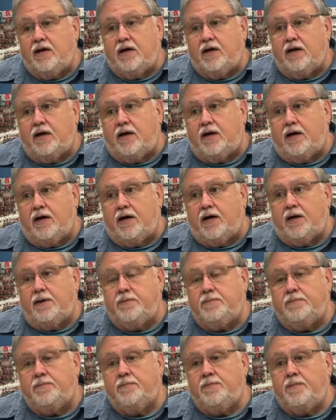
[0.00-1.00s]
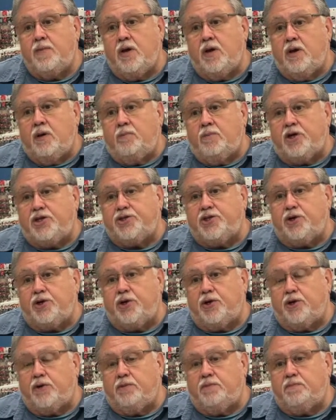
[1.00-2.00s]
But
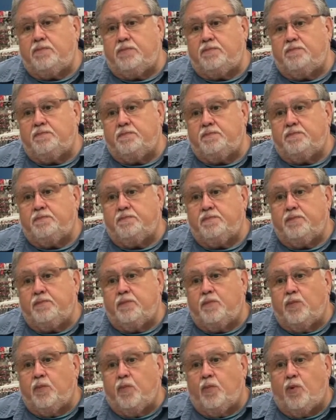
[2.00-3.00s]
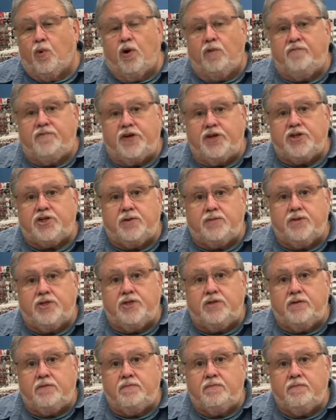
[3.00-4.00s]
your worm
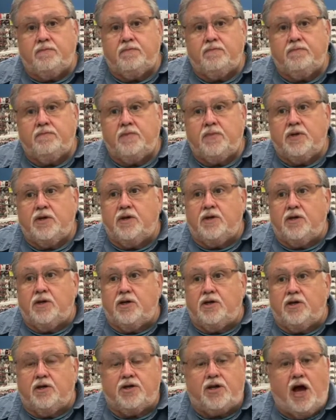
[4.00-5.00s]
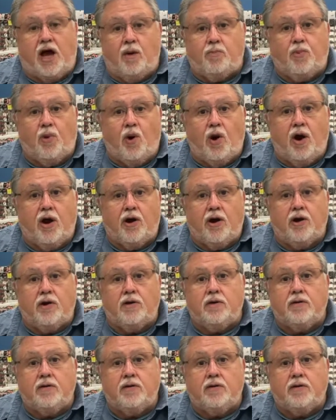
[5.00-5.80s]
fishermen, your topwater,